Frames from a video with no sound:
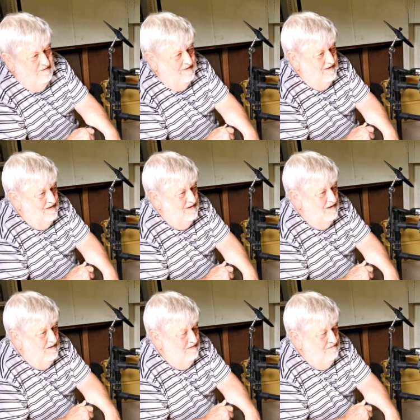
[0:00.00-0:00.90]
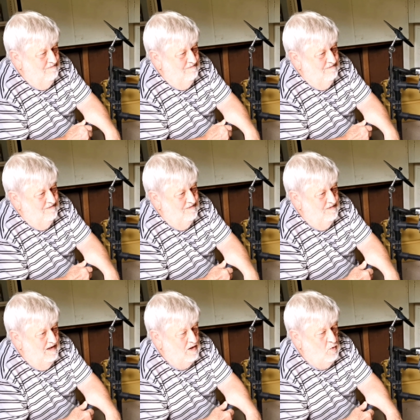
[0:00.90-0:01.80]
the
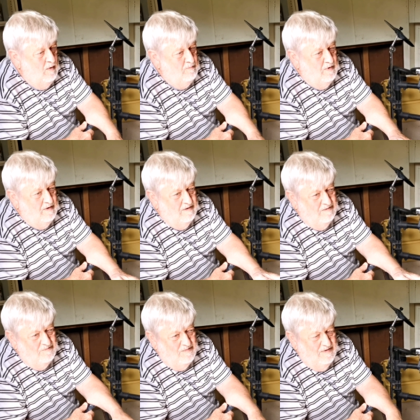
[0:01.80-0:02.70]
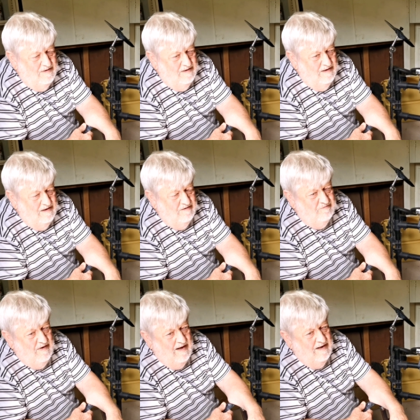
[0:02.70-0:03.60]
equipment in a
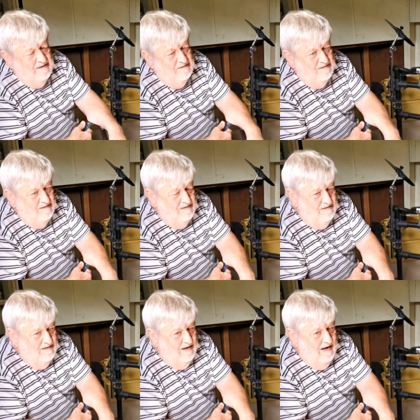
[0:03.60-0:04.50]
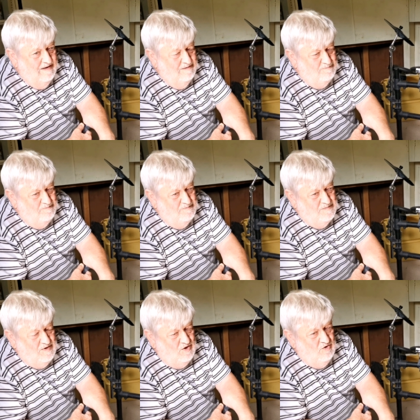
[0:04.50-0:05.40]
van had a
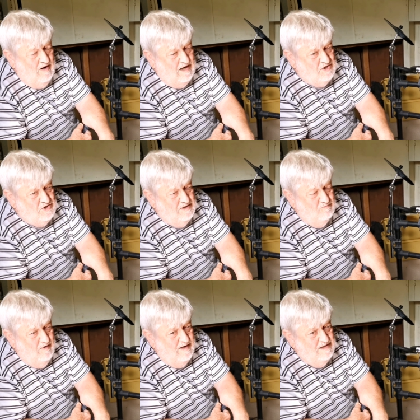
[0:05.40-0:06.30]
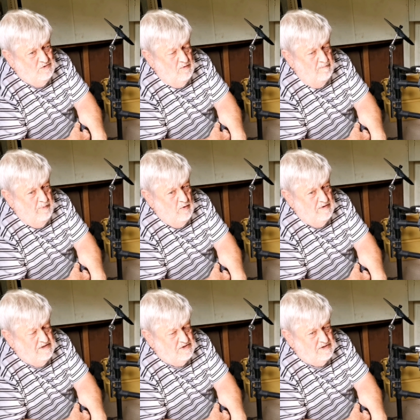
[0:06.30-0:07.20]
crash and ran into a
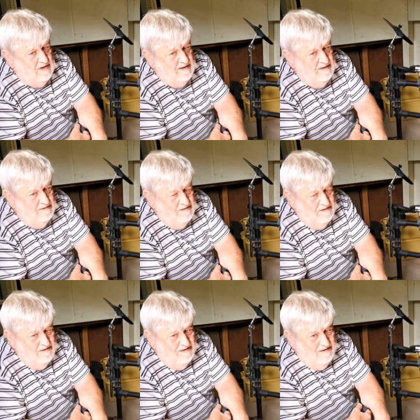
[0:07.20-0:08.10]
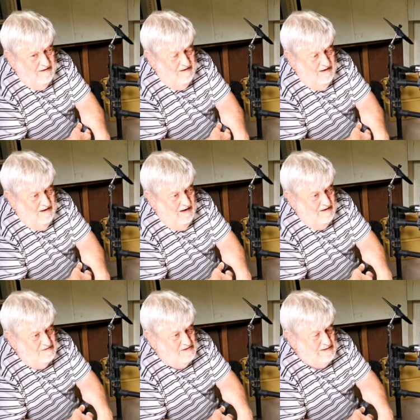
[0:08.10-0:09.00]
building site,
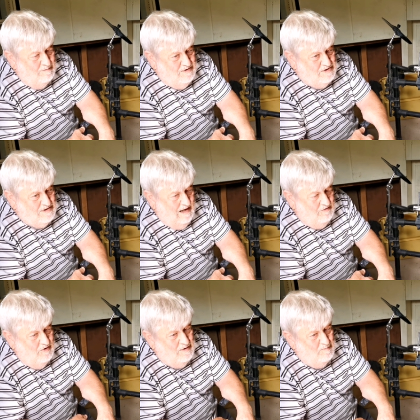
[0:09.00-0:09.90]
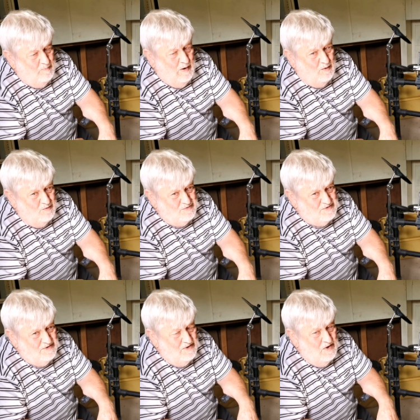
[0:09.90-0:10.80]
and some of the scaffolding
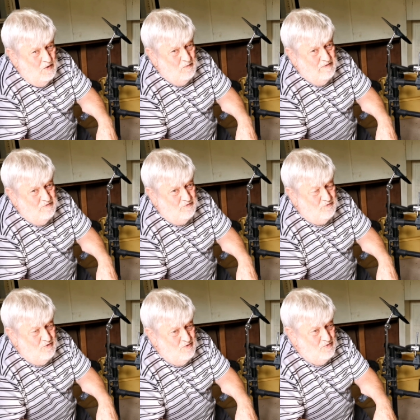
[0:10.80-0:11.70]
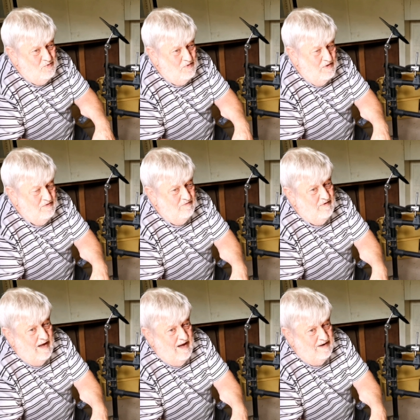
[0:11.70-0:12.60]
poles went through the
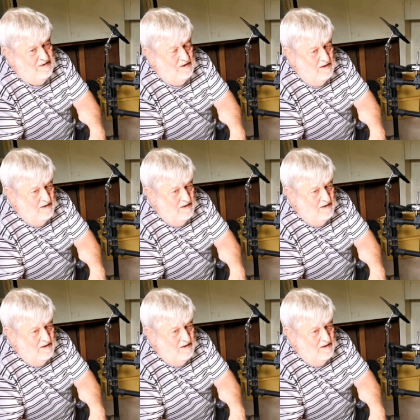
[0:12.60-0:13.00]
van,